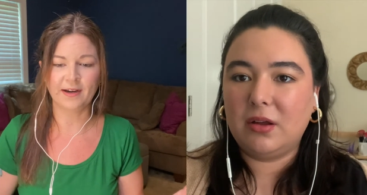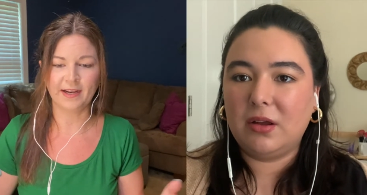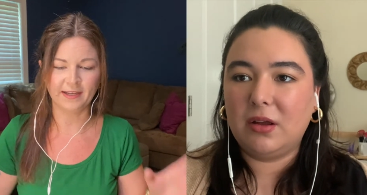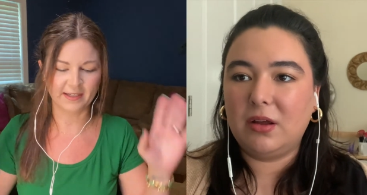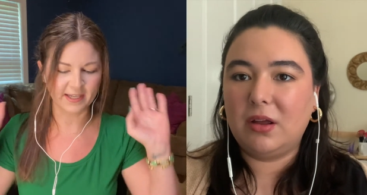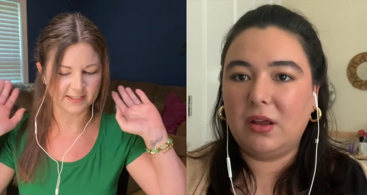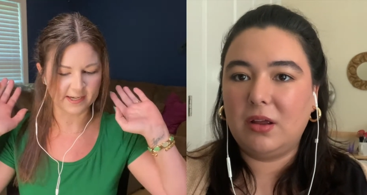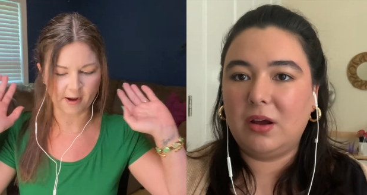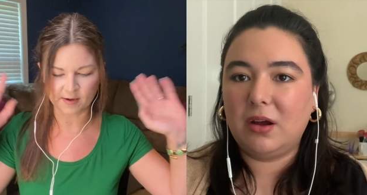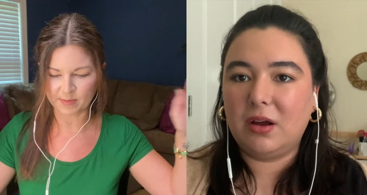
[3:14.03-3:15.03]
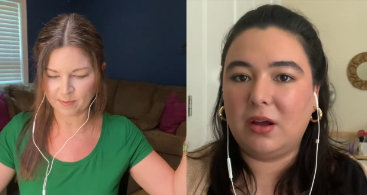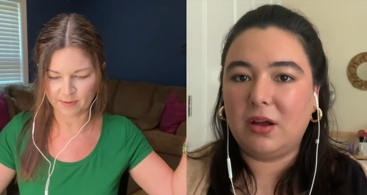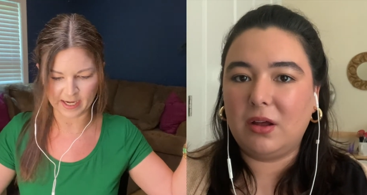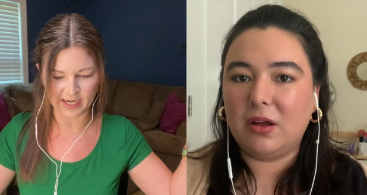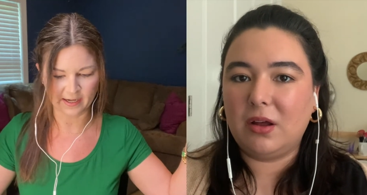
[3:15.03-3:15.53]
Speaker 1: and gets it out of my
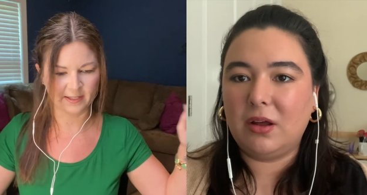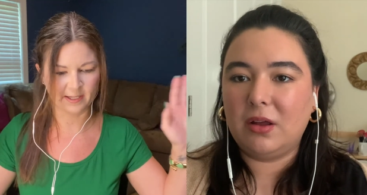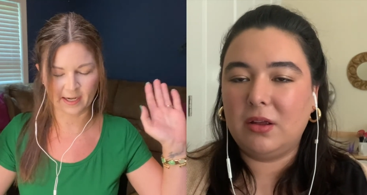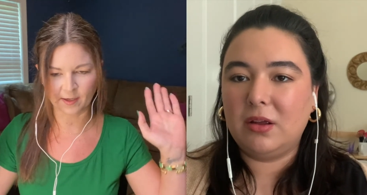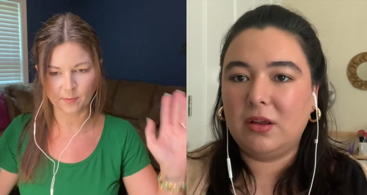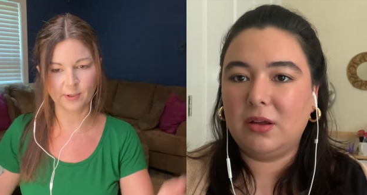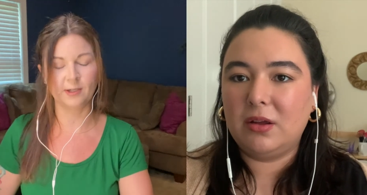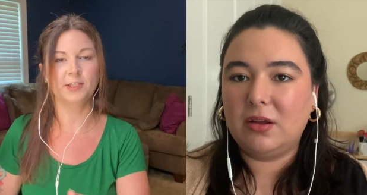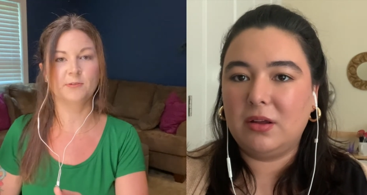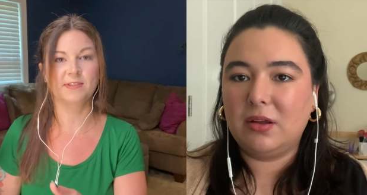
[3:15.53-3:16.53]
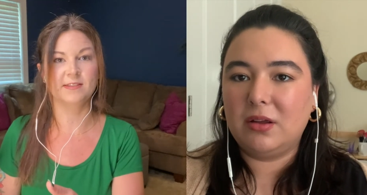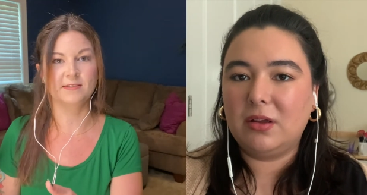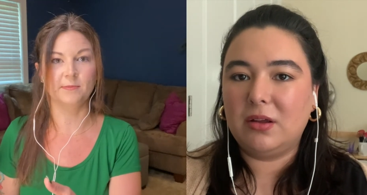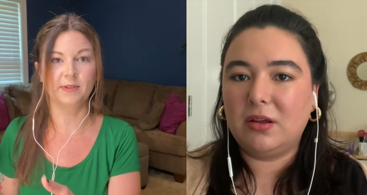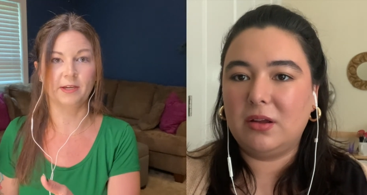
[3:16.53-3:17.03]
brain, and then I can put it into a
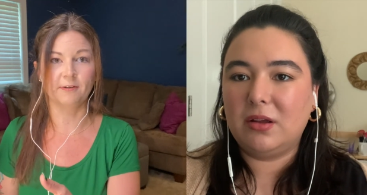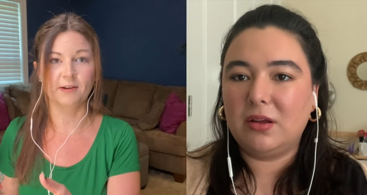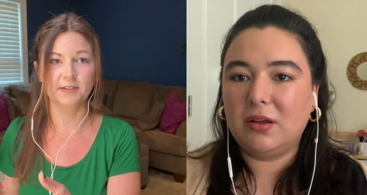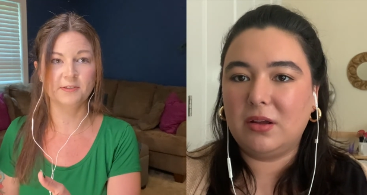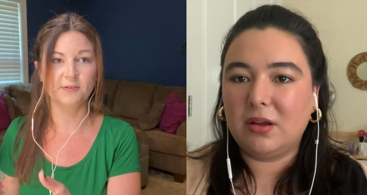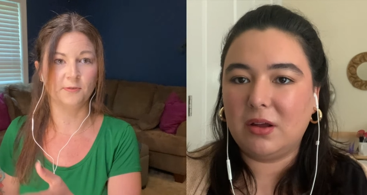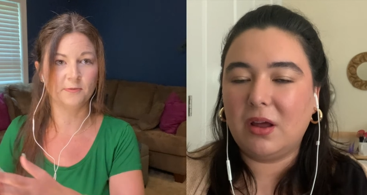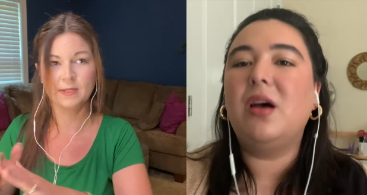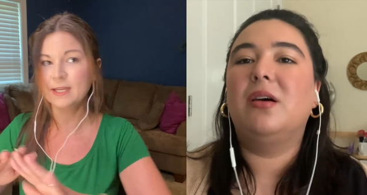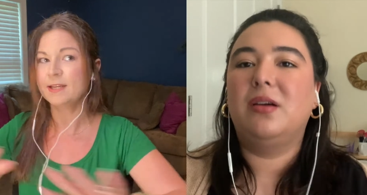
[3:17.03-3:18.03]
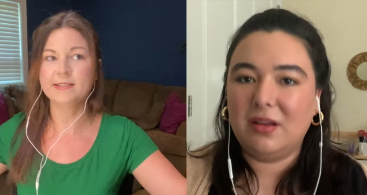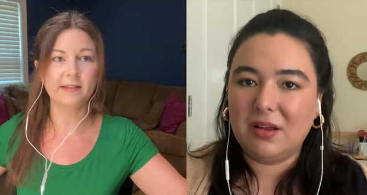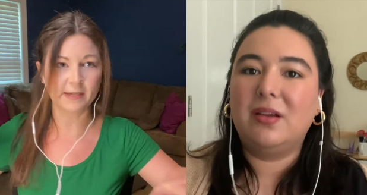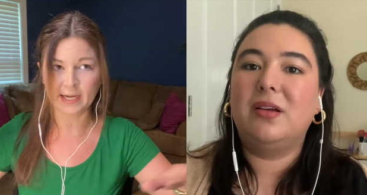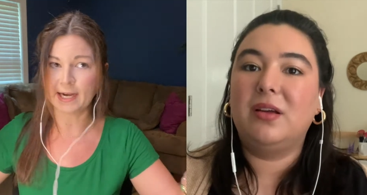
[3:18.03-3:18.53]
system later on to
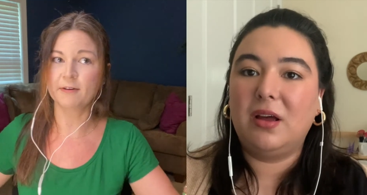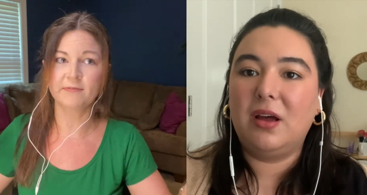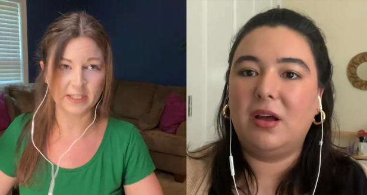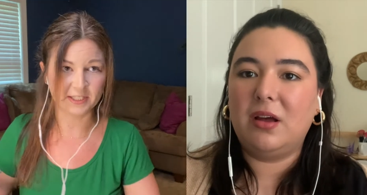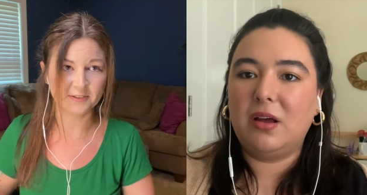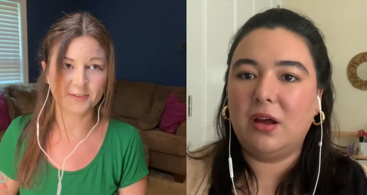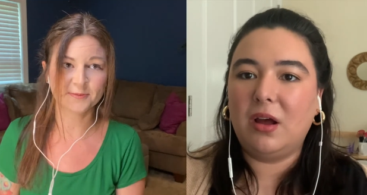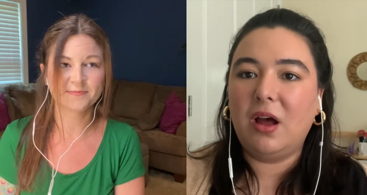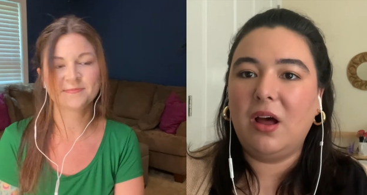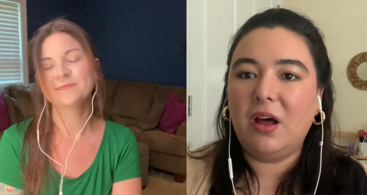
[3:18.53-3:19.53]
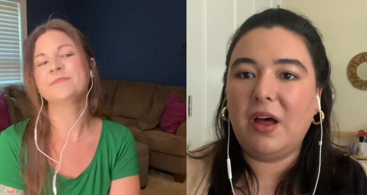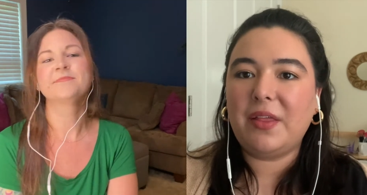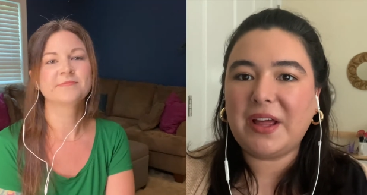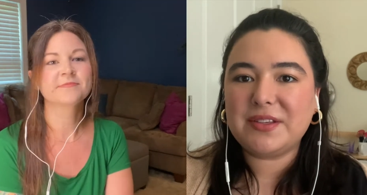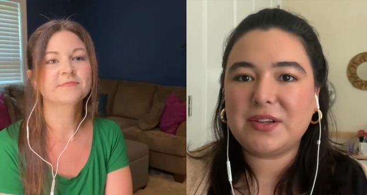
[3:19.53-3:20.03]
delegate out if I need to.
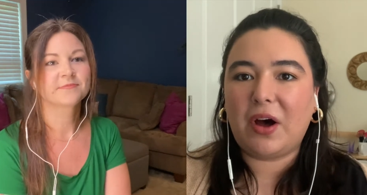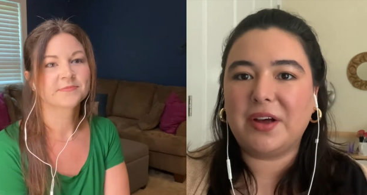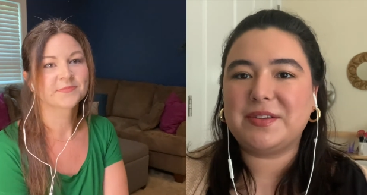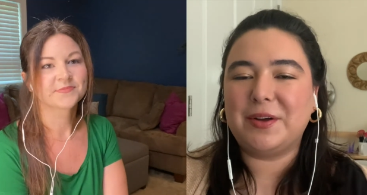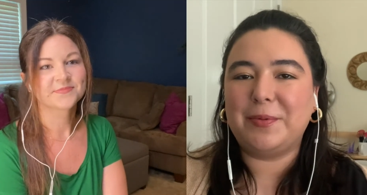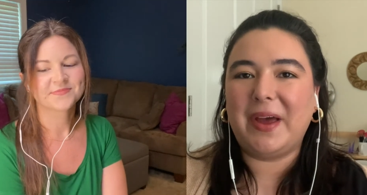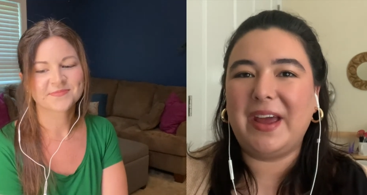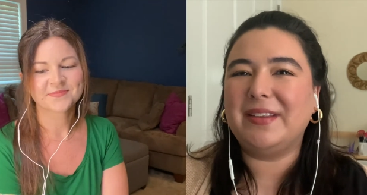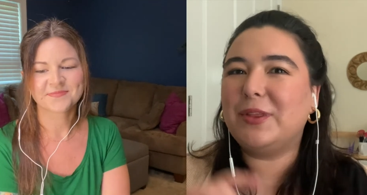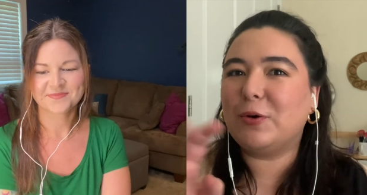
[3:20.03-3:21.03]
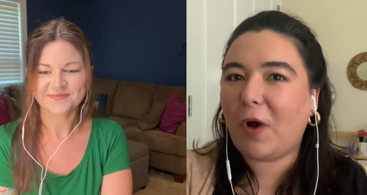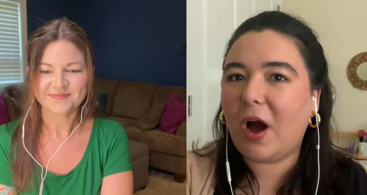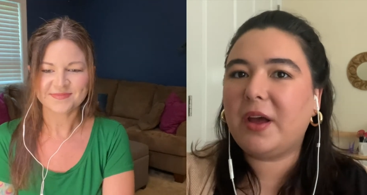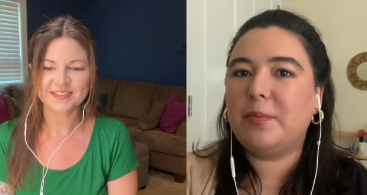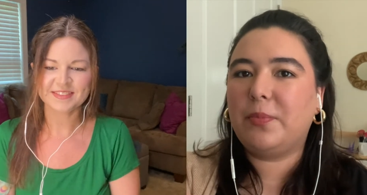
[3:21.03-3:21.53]
Speaker 2: That's awesome. And the
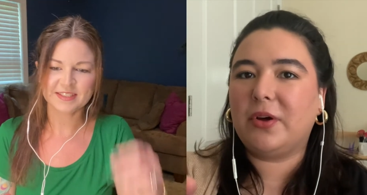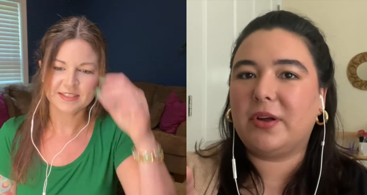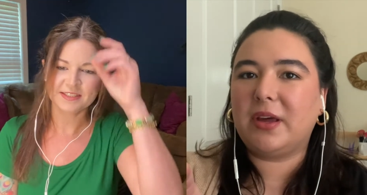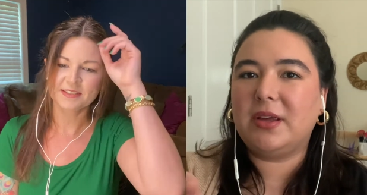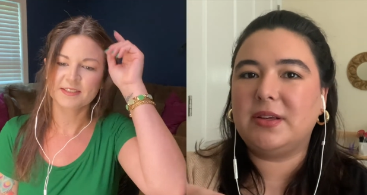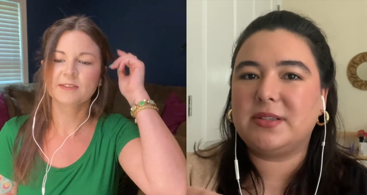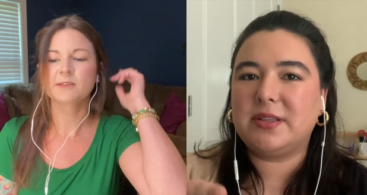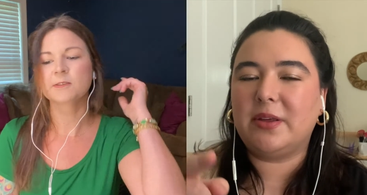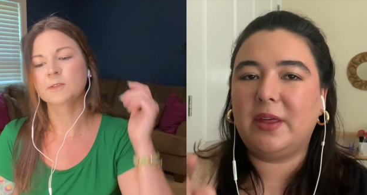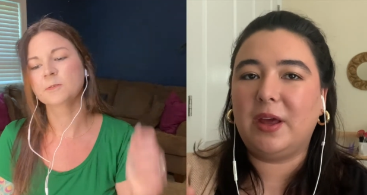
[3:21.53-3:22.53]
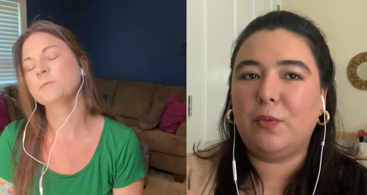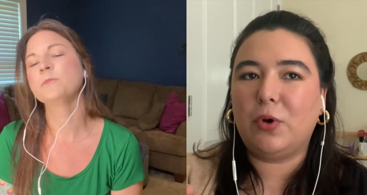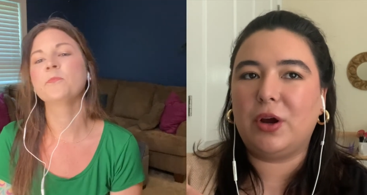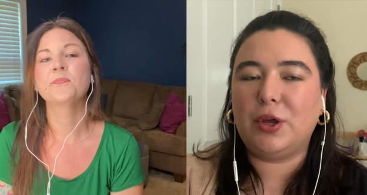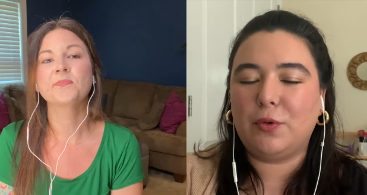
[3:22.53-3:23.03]
Rocketbook is the thing
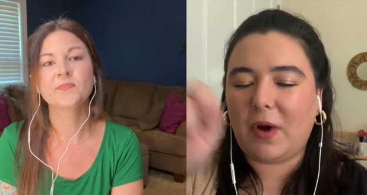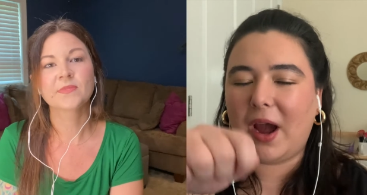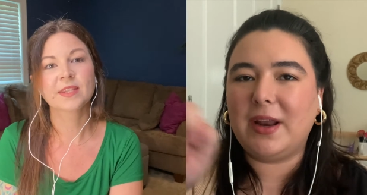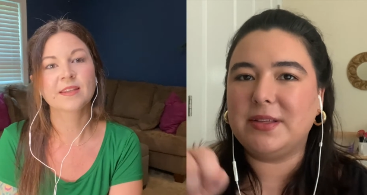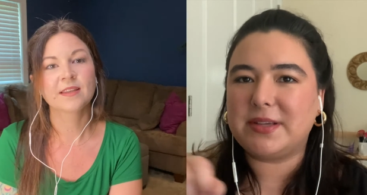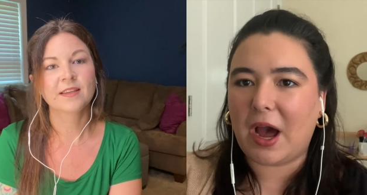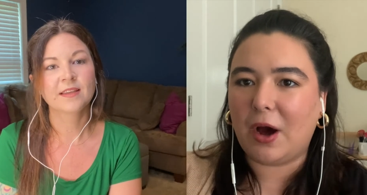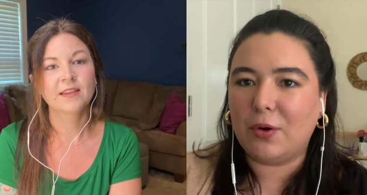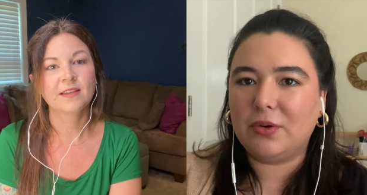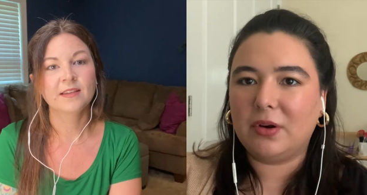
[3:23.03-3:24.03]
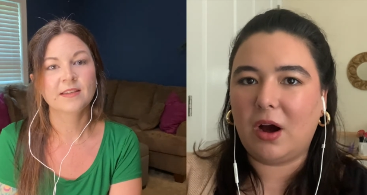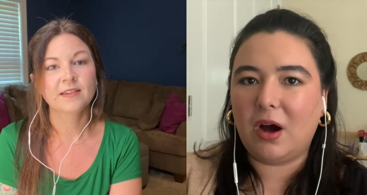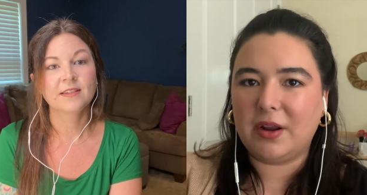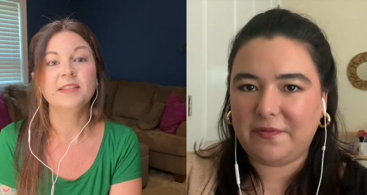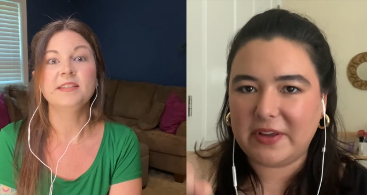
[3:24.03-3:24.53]
where you write it down
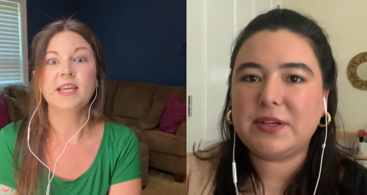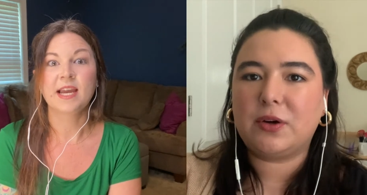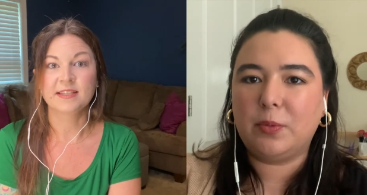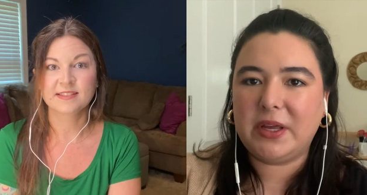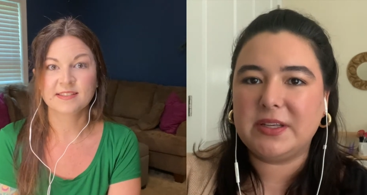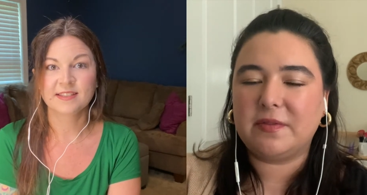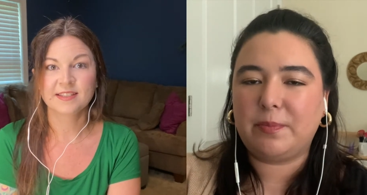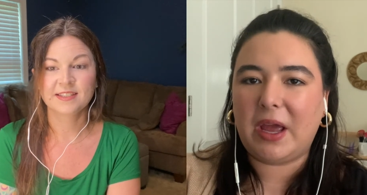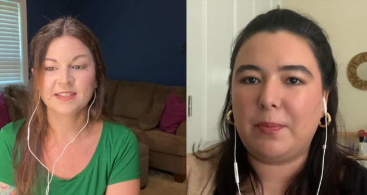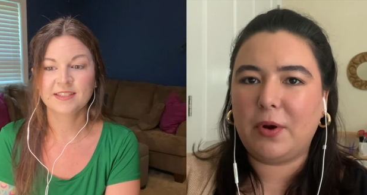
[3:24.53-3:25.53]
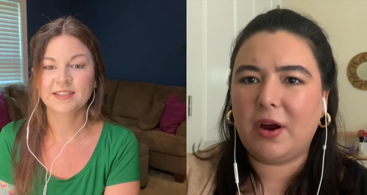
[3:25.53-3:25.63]
on a physical piece of paper